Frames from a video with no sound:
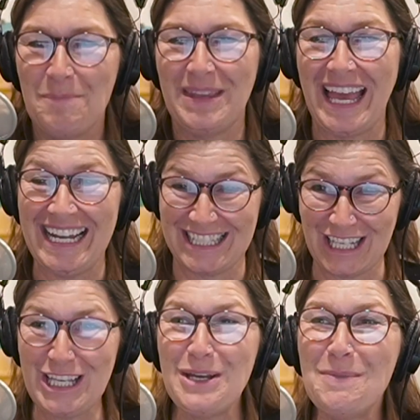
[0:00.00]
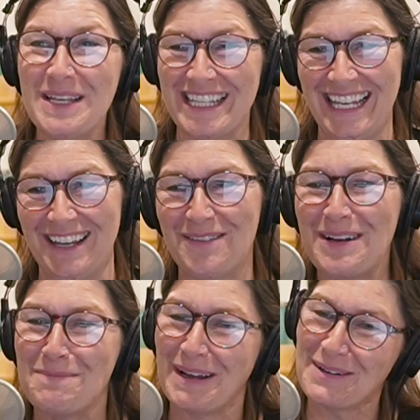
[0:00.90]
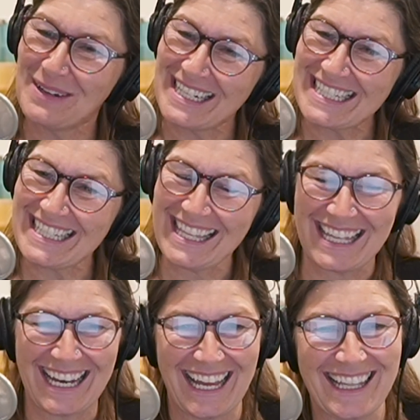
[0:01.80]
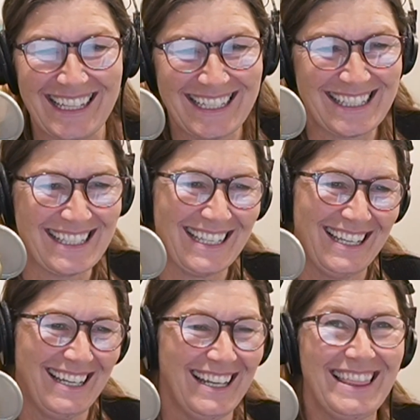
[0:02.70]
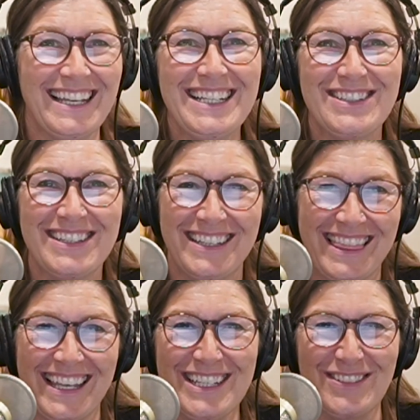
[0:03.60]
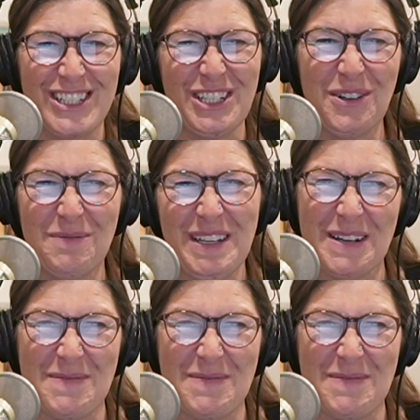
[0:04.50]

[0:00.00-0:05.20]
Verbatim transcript: yeah, it's accumulating. What a better way to say that, Alex. Thanks thanks for showing me up,